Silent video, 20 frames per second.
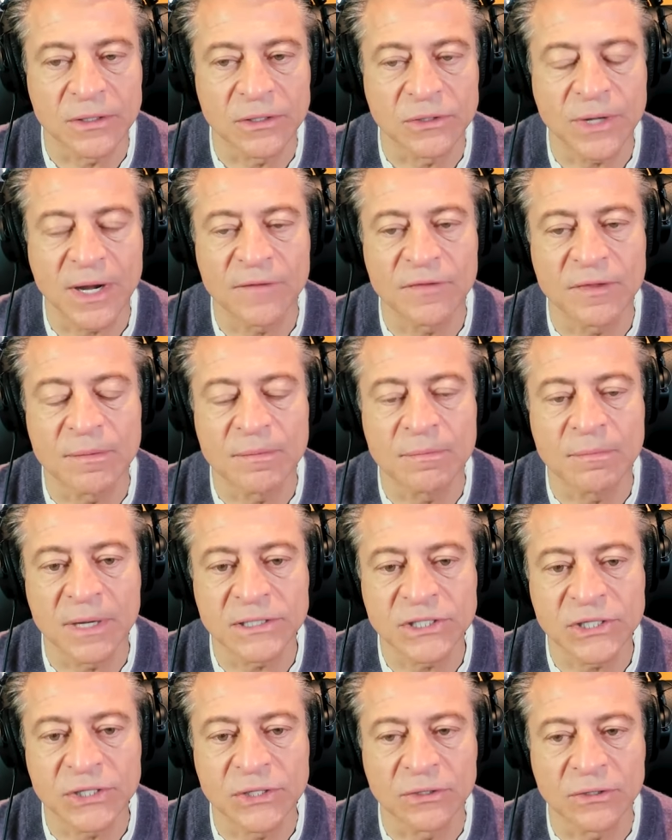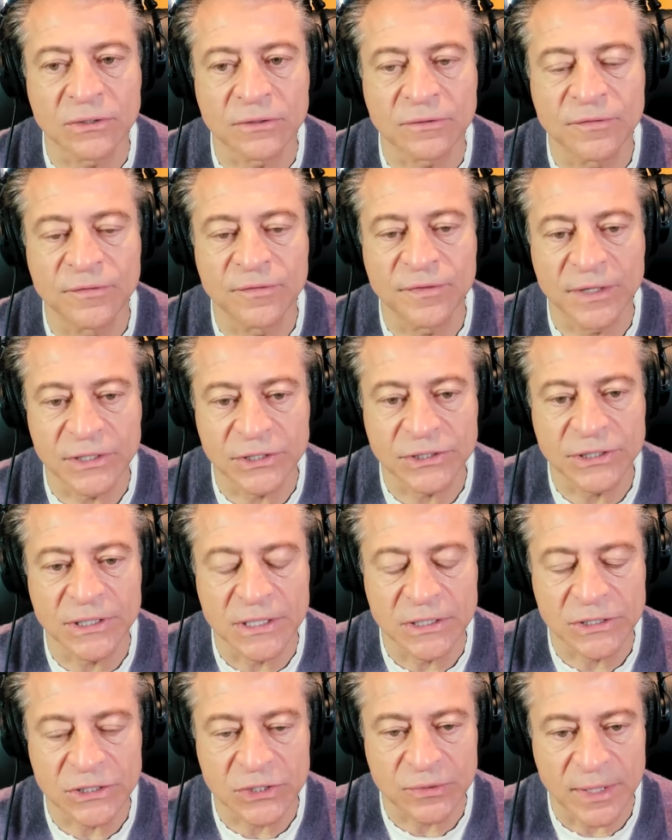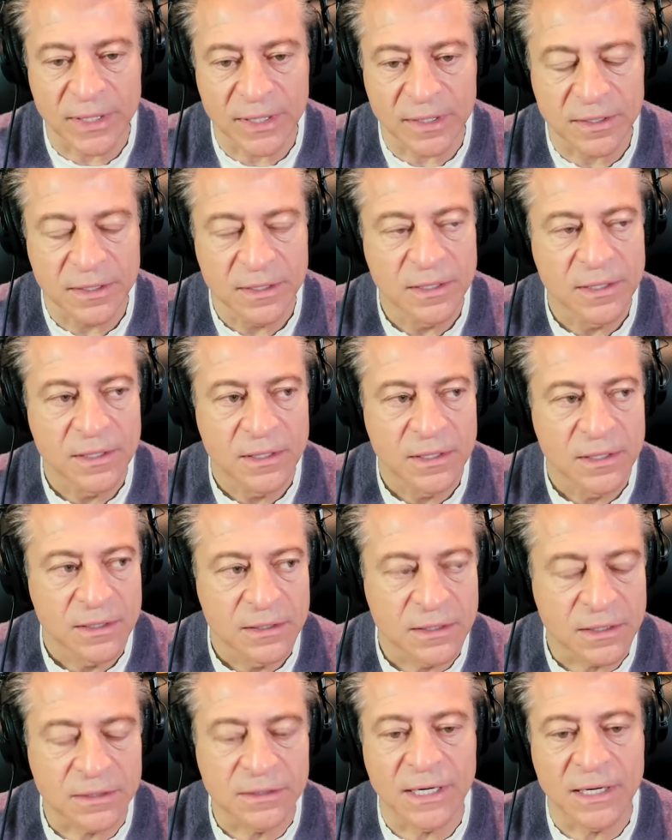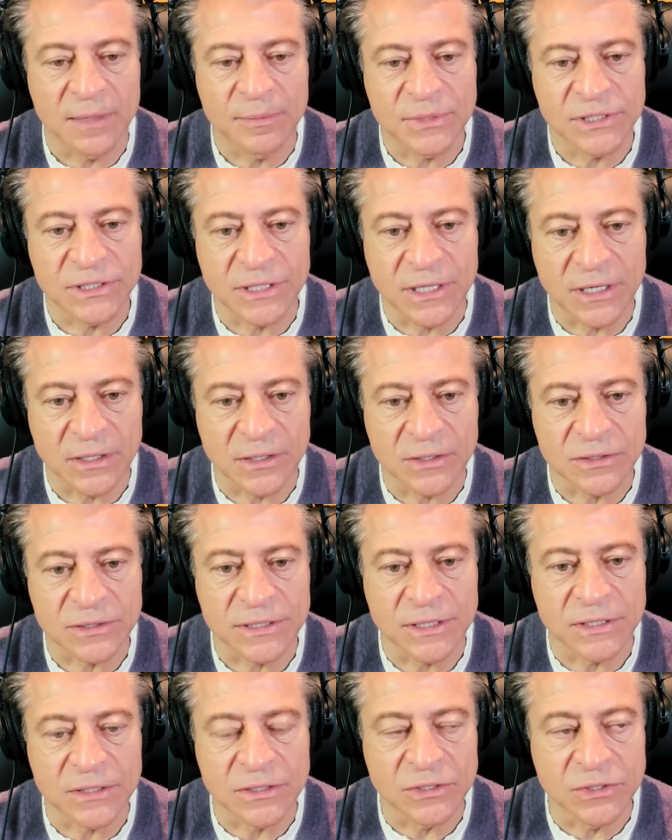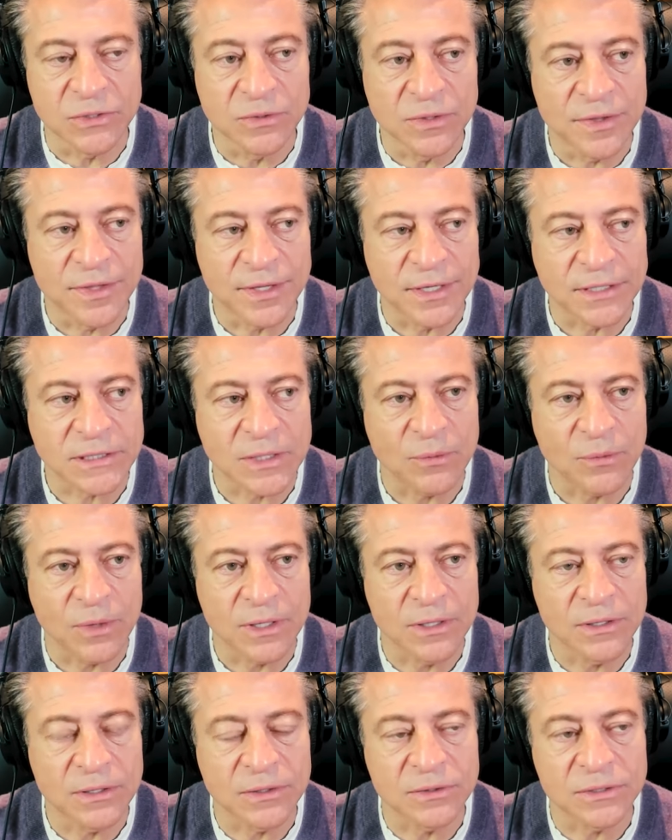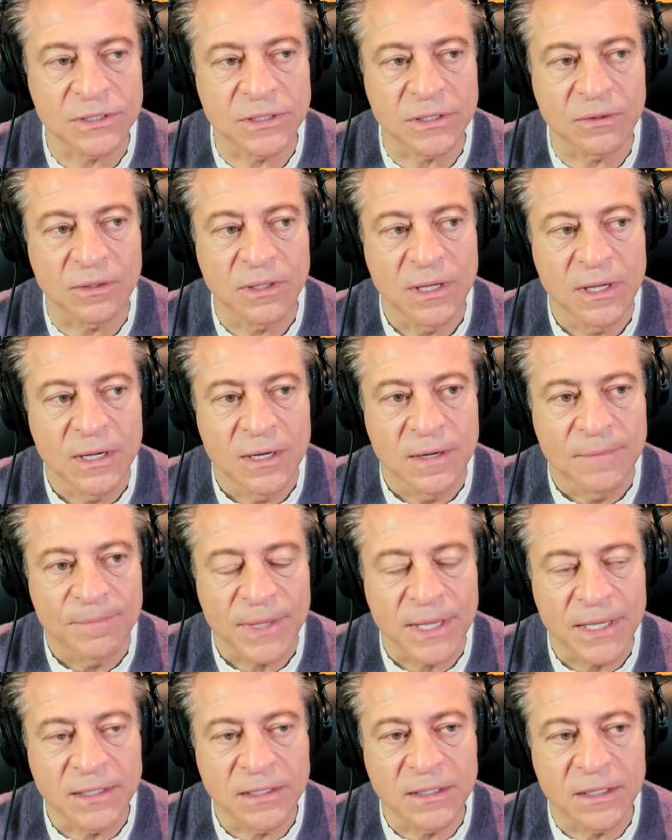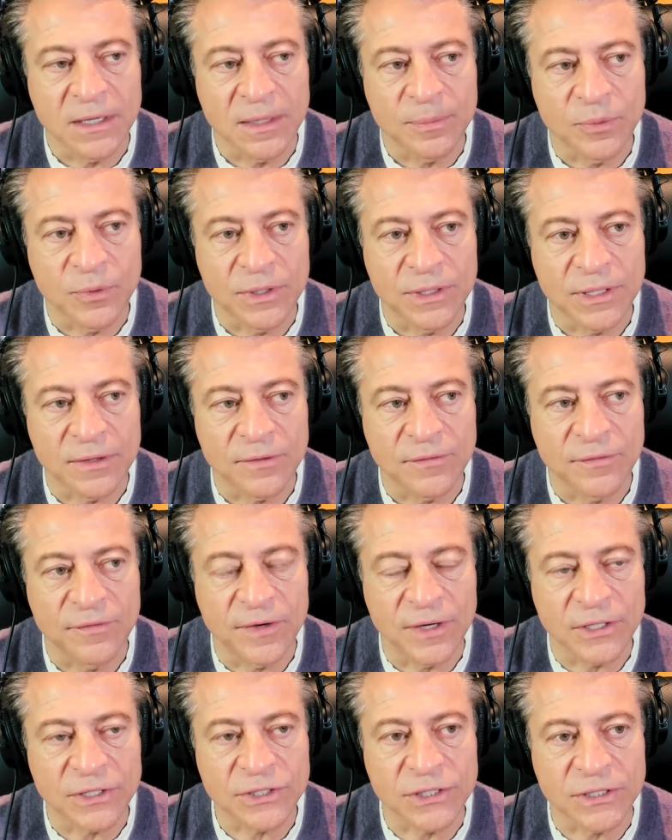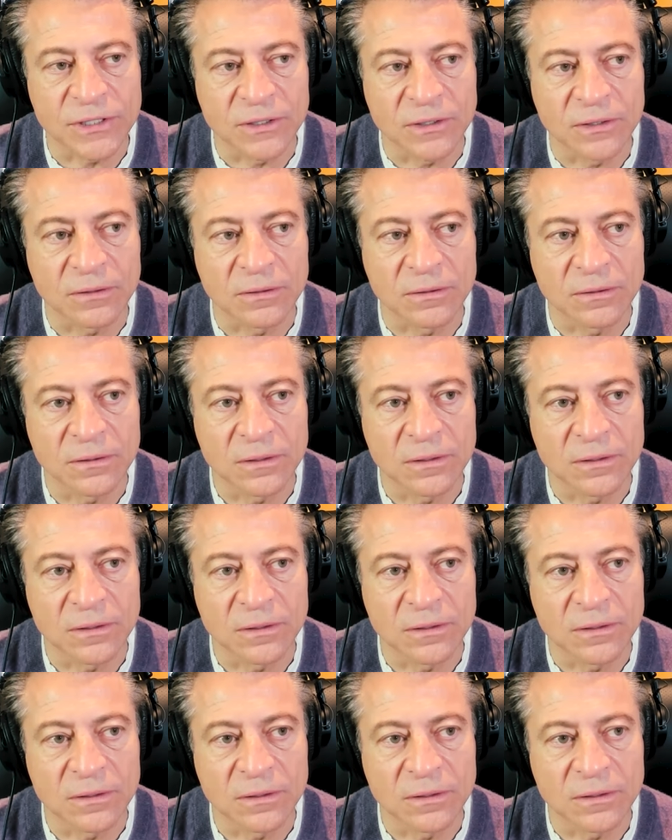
Do I have the muscular function and strength to climb the stairs and do the things I want to do? So ending up with a functional